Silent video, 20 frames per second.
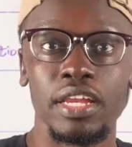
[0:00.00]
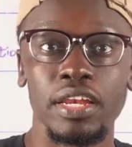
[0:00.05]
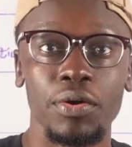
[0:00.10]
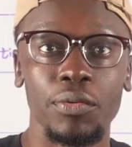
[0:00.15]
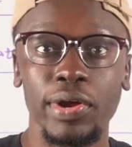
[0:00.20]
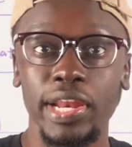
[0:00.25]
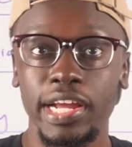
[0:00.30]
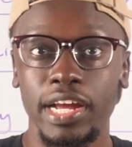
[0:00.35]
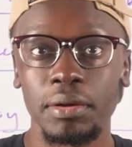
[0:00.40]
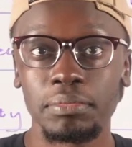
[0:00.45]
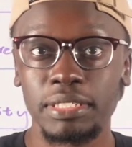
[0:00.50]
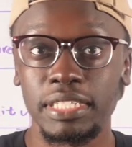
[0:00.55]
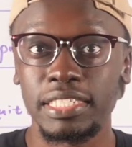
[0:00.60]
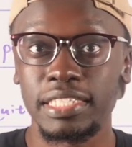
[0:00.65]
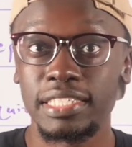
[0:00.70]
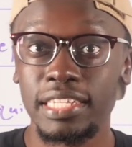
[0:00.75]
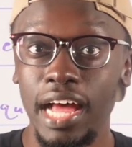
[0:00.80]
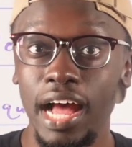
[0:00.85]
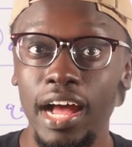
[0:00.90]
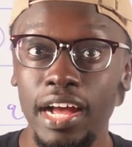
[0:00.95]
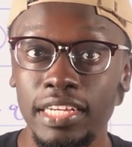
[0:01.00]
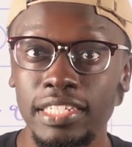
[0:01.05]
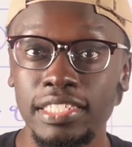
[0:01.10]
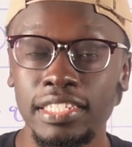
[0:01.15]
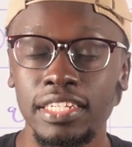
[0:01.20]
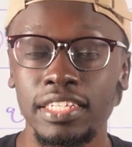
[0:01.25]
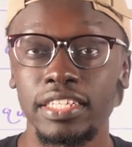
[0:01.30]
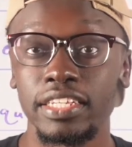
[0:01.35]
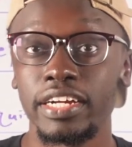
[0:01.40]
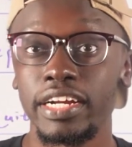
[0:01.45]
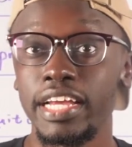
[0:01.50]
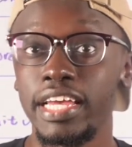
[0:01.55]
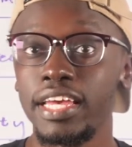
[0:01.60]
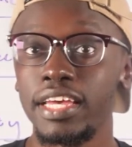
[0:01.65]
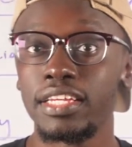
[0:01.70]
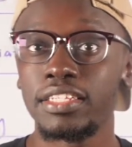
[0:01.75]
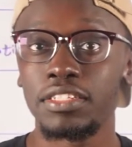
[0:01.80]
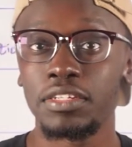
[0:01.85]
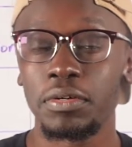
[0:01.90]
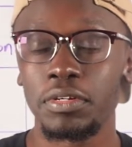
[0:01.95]
Now, when it comes to stocks, there
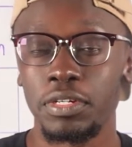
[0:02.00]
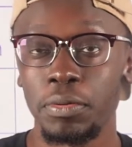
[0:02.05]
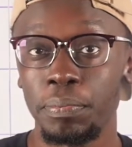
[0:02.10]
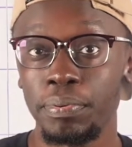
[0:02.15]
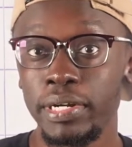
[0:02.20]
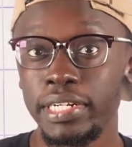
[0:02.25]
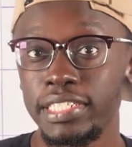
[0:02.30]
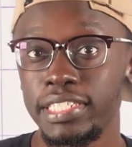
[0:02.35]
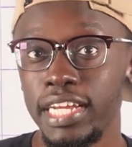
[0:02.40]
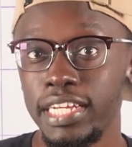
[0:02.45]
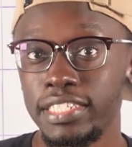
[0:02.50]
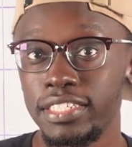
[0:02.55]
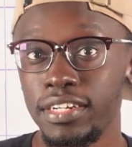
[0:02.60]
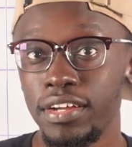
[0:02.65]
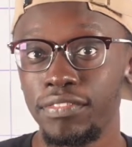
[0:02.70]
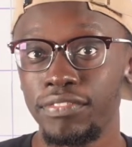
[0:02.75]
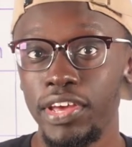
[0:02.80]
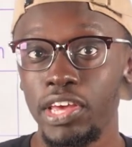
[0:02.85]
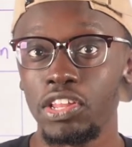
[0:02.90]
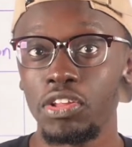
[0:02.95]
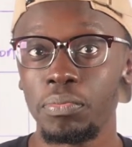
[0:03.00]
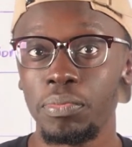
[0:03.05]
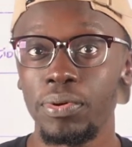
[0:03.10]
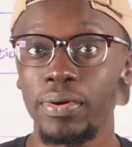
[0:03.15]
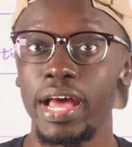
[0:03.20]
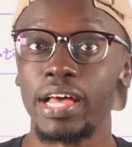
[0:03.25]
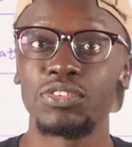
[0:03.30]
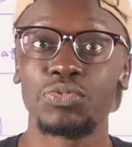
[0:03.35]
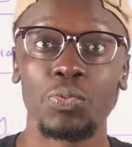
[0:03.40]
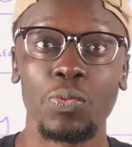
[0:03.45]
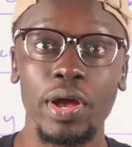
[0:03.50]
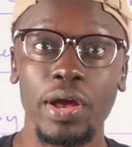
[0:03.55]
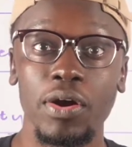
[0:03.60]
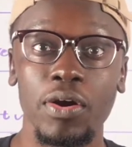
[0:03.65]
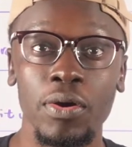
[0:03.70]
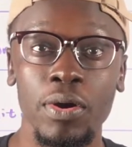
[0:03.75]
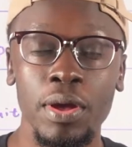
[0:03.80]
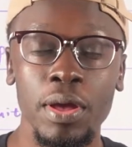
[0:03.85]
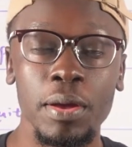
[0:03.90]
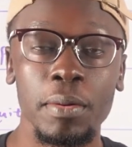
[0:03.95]
is depreciation available as
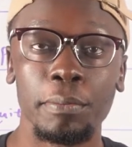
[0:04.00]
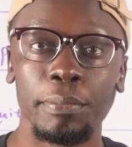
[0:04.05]
well,